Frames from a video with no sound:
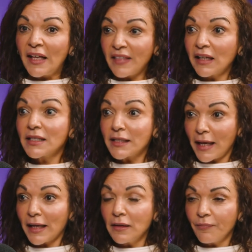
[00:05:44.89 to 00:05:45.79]
That
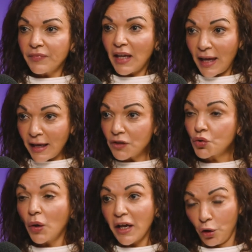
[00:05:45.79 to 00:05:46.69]
said, HECS,
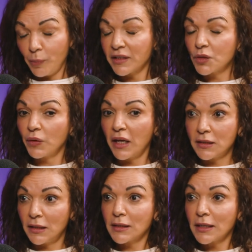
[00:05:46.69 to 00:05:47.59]
or HELP as
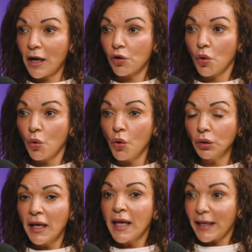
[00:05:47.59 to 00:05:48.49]
it's now called,
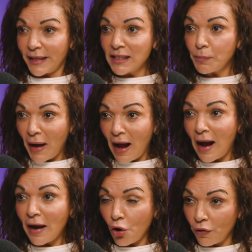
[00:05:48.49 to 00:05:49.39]
is
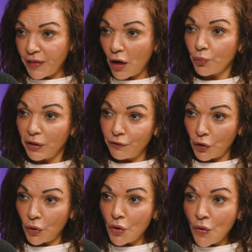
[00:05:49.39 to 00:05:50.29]
part of that
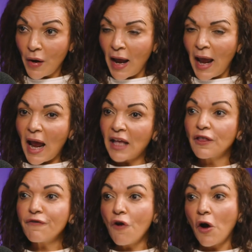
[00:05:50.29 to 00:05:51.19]
review, and
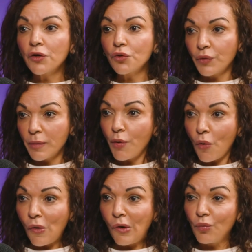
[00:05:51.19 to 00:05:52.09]
the final
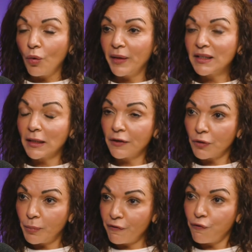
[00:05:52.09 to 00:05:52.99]
report will be
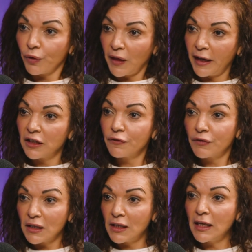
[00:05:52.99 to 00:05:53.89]
delivered before the end of
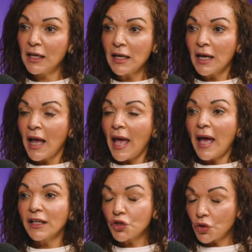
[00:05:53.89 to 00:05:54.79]
the year,
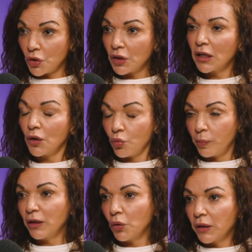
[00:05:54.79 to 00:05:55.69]
and certainly it will
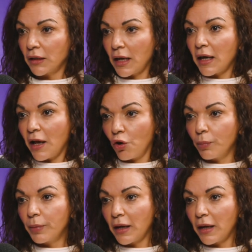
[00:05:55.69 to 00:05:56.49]
be looking at HELP.